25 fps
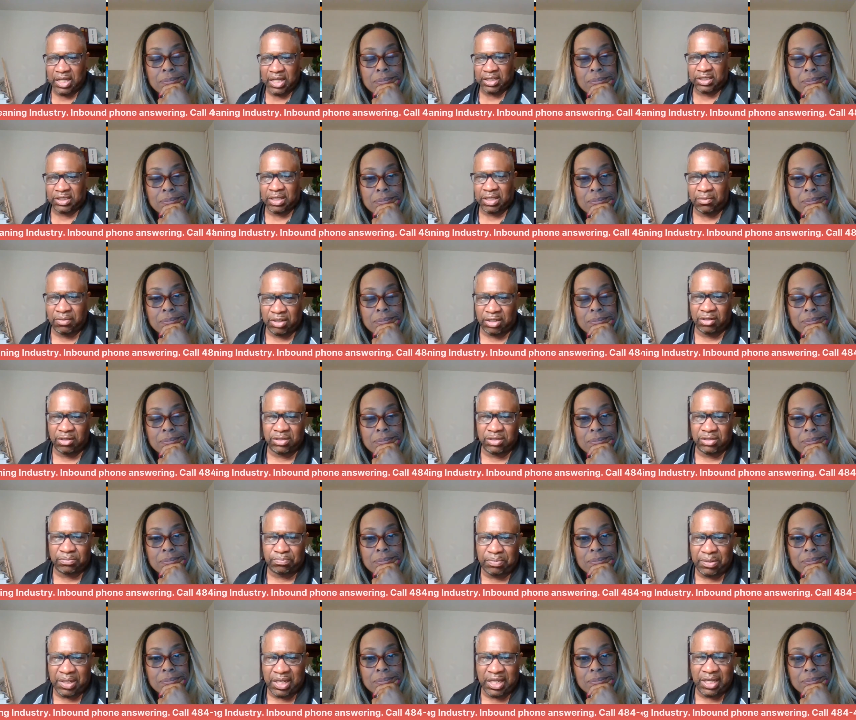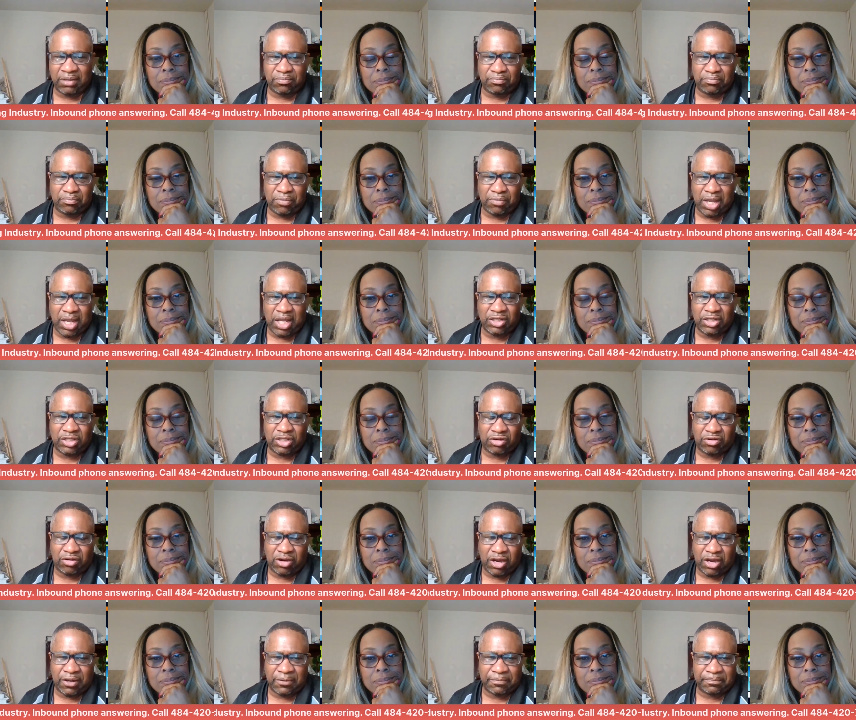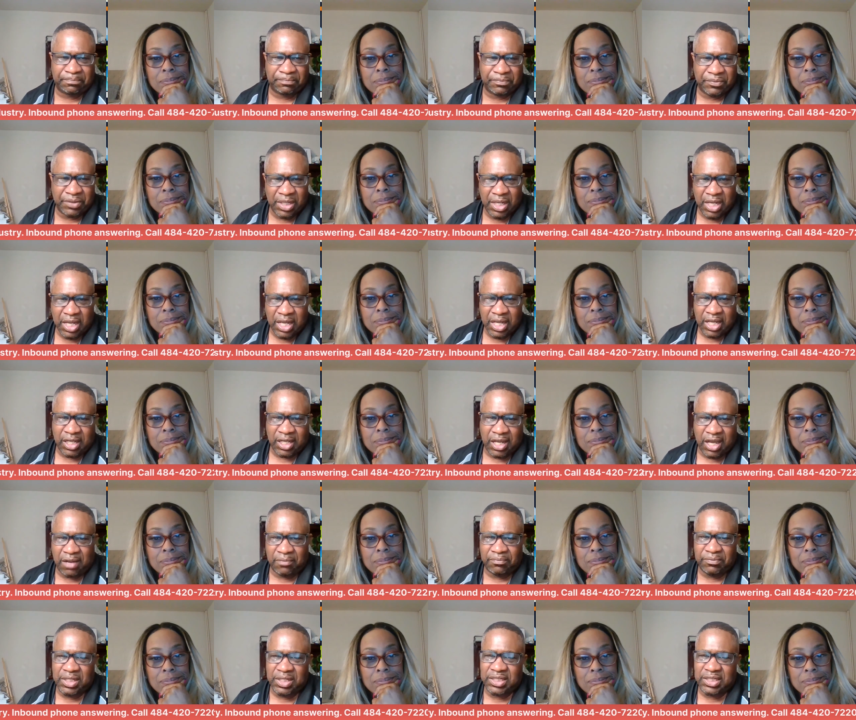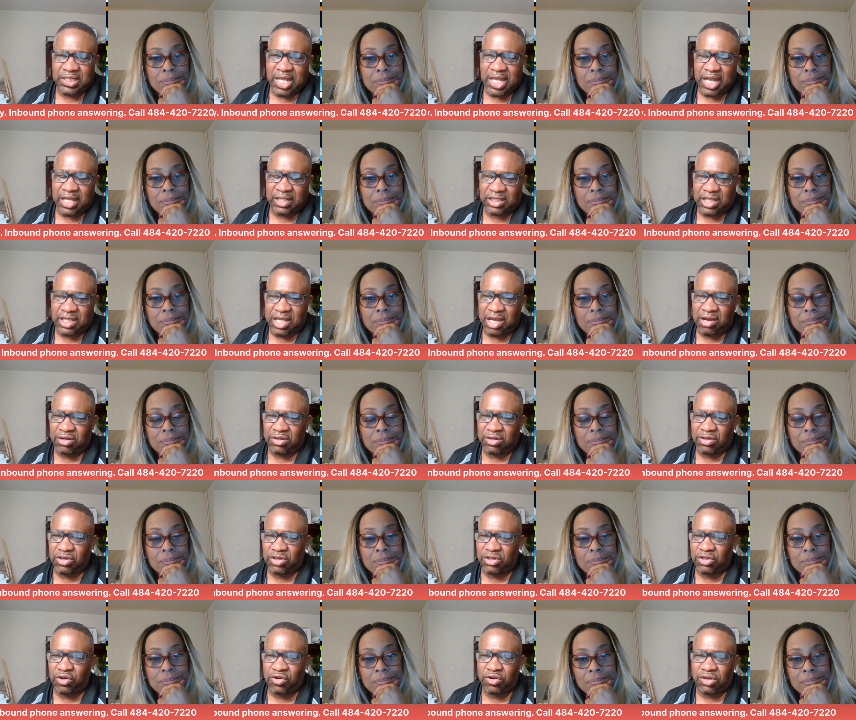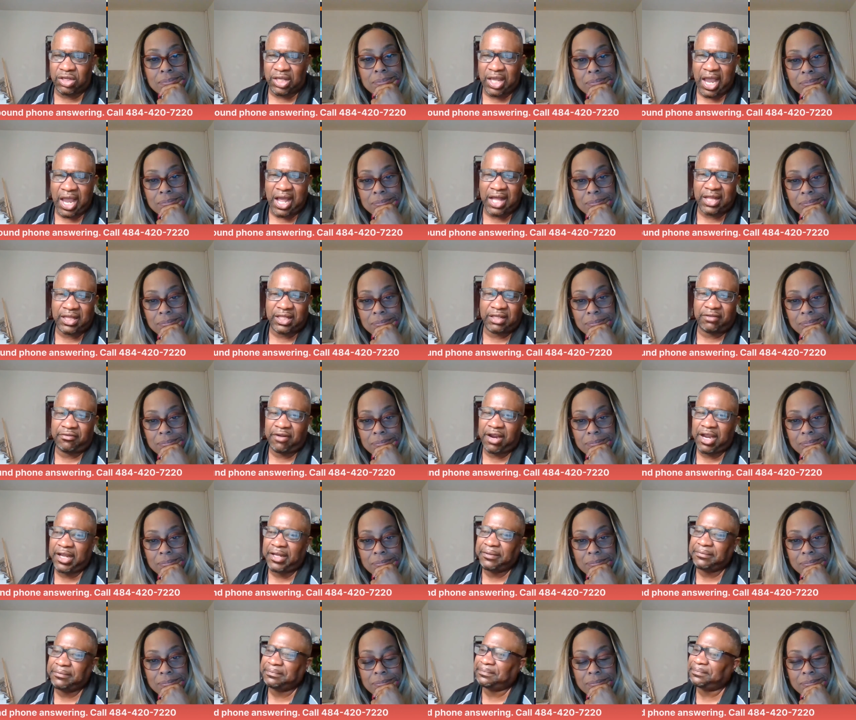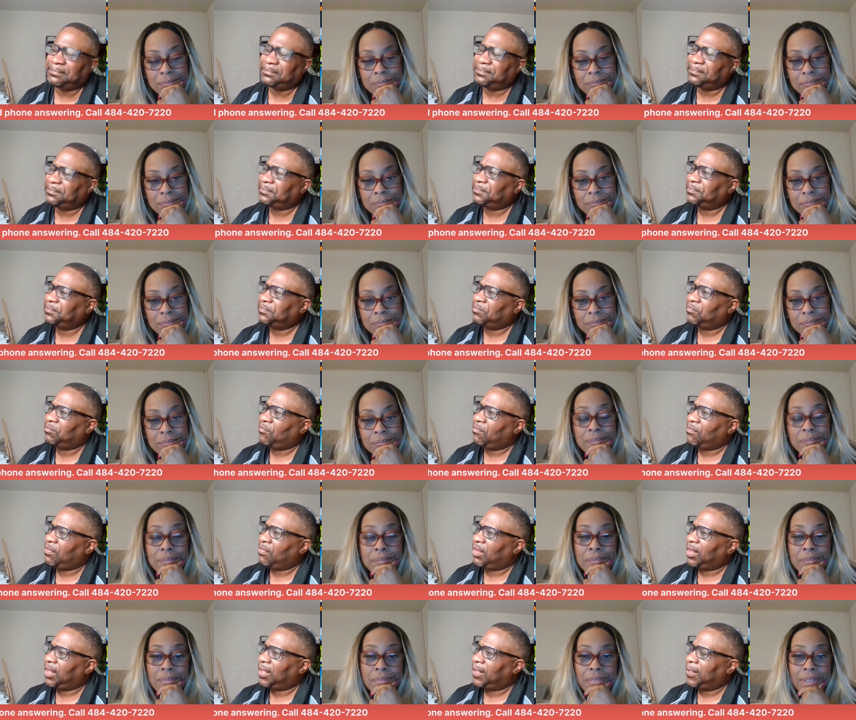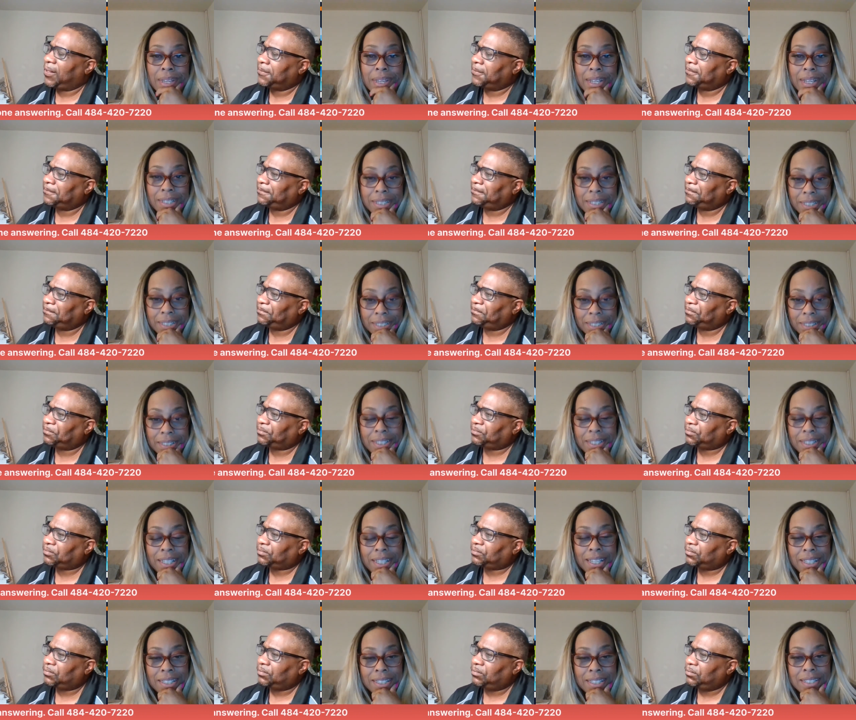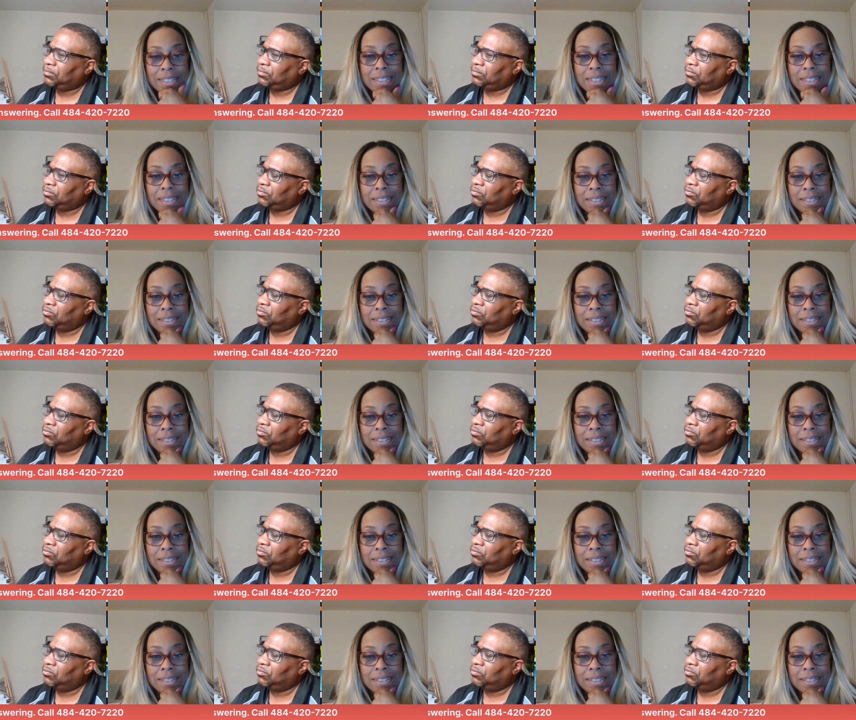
Speaker 1: some of those big major um, companies out there in good old Cali, right?
Speaker 2: I did, yes.